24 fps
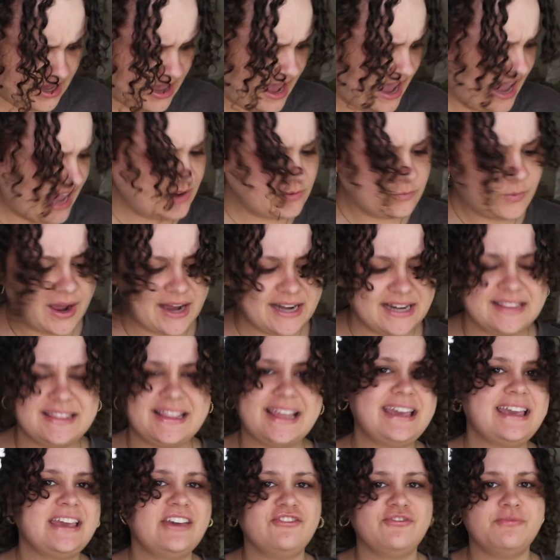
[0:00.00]
And why did
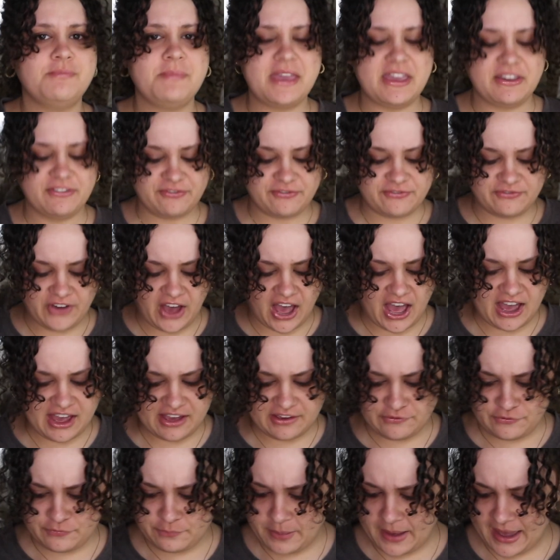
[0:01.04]
they give me
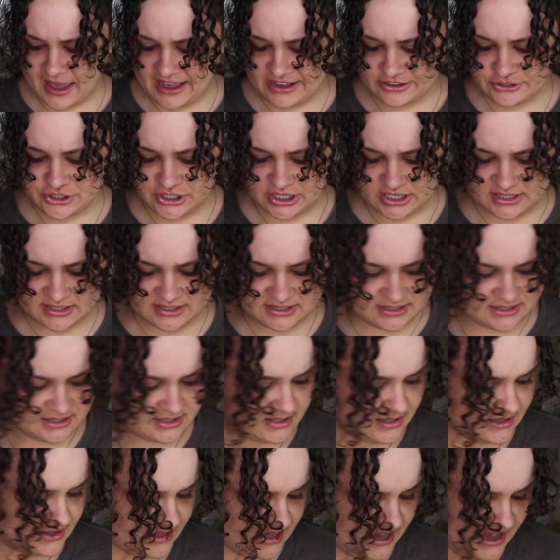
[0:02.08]
5 patches?
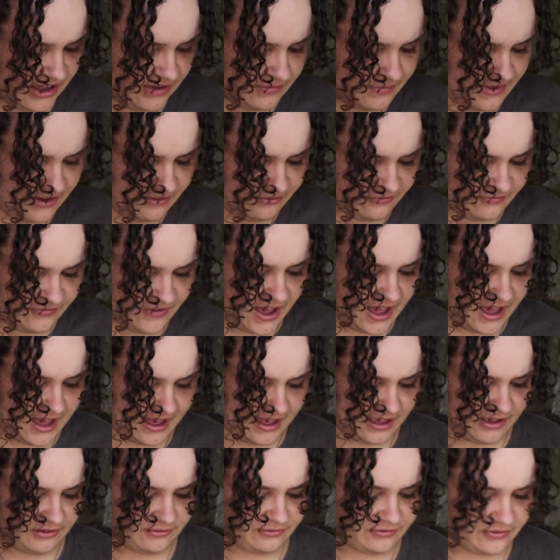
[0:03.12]
They gave me
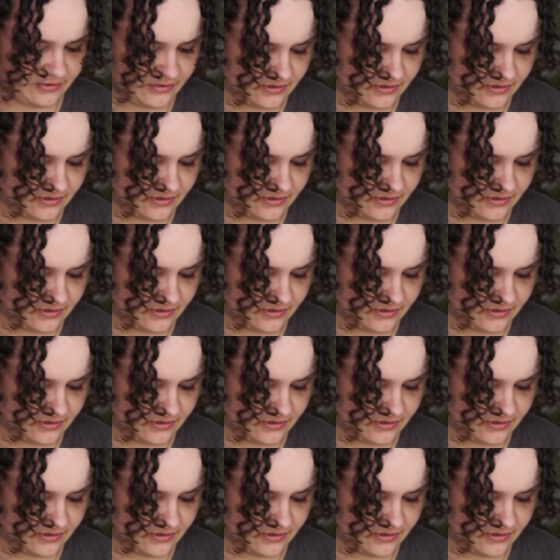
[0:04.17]
5.